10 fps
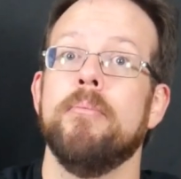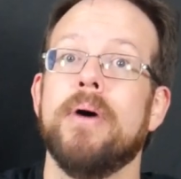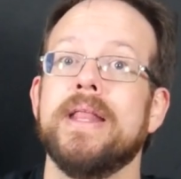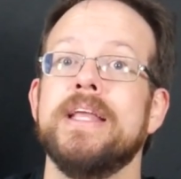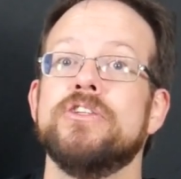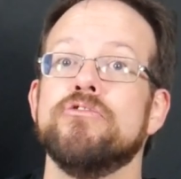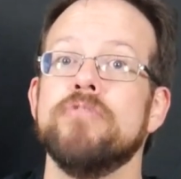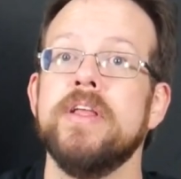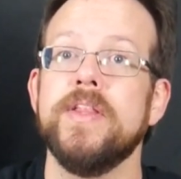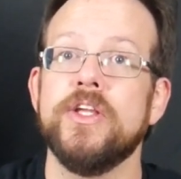But it's a
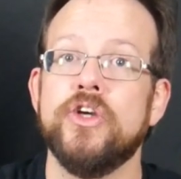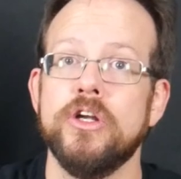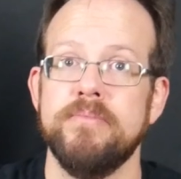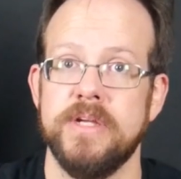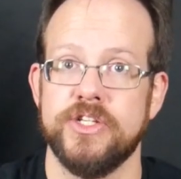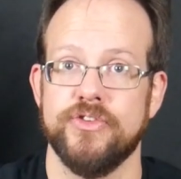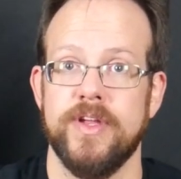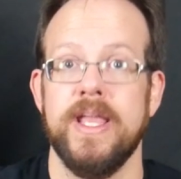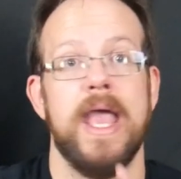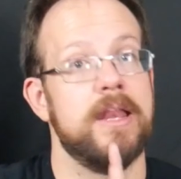really good
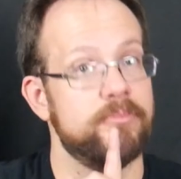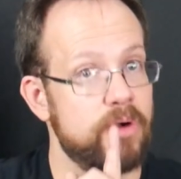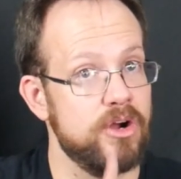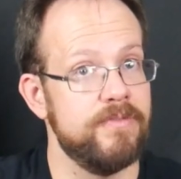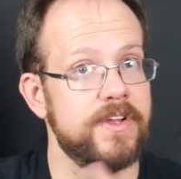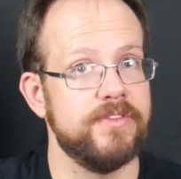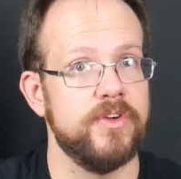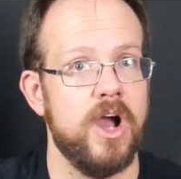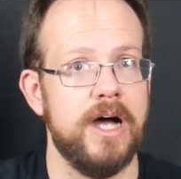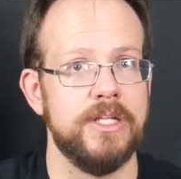mystery, and perfect
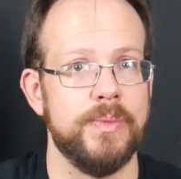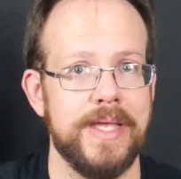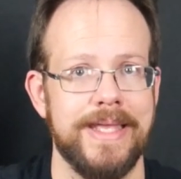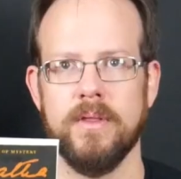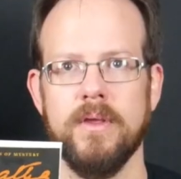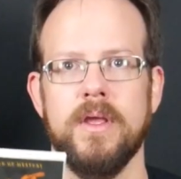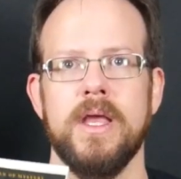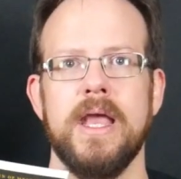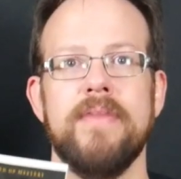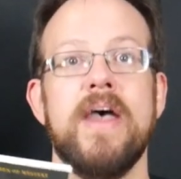for Halloween,
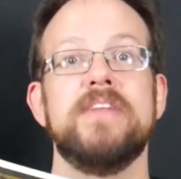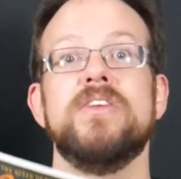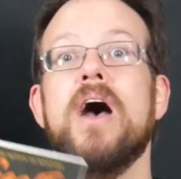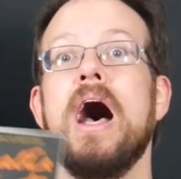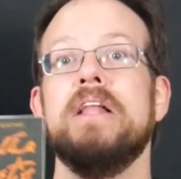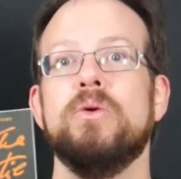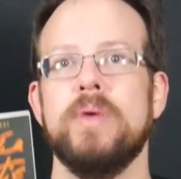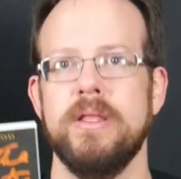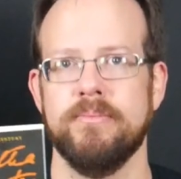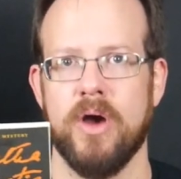and that's
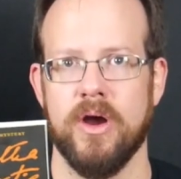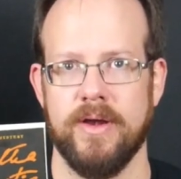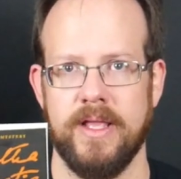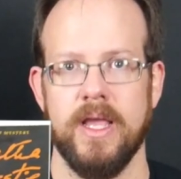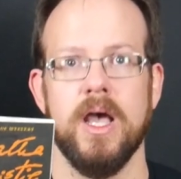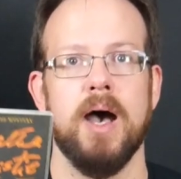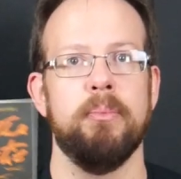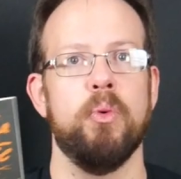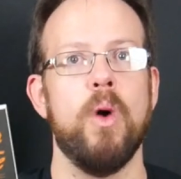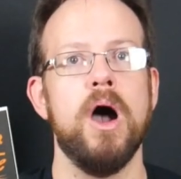Halloween Party, a
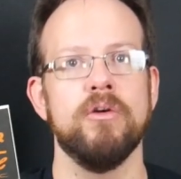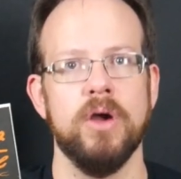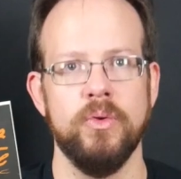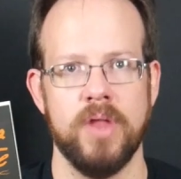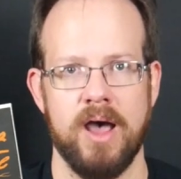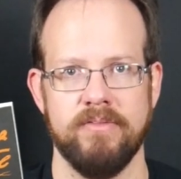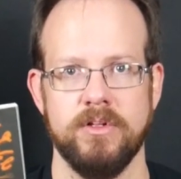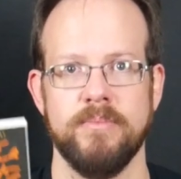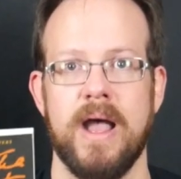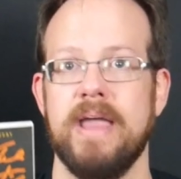Poirot
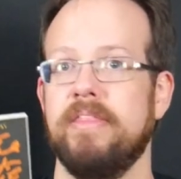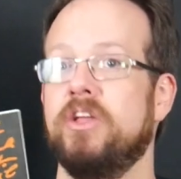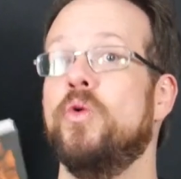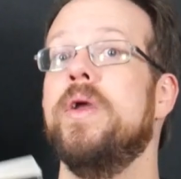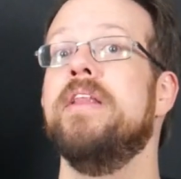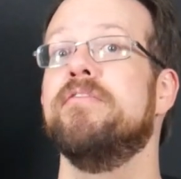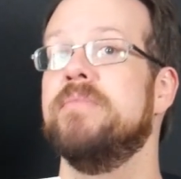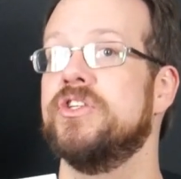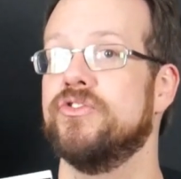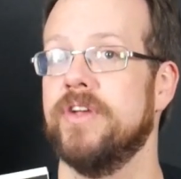novel by the Queen of
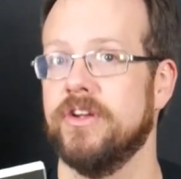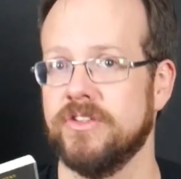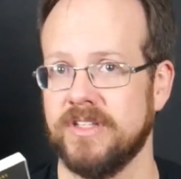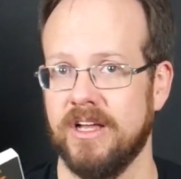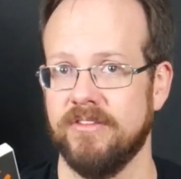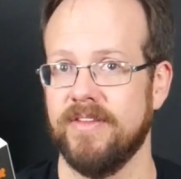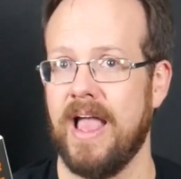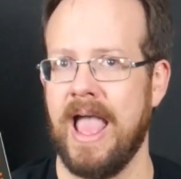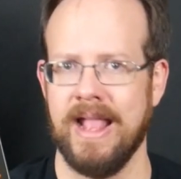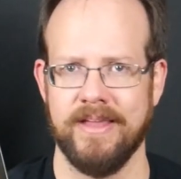Mystery herself,
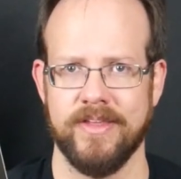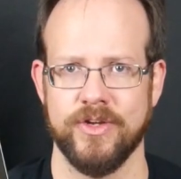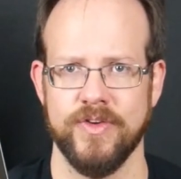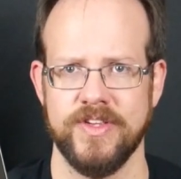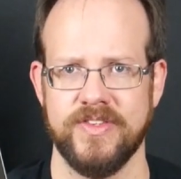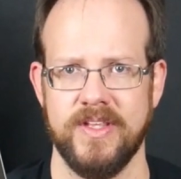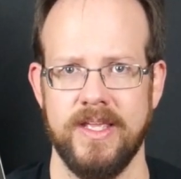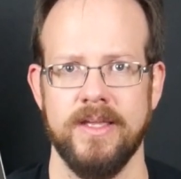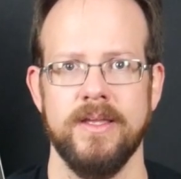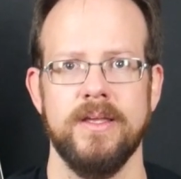Agatha Christie.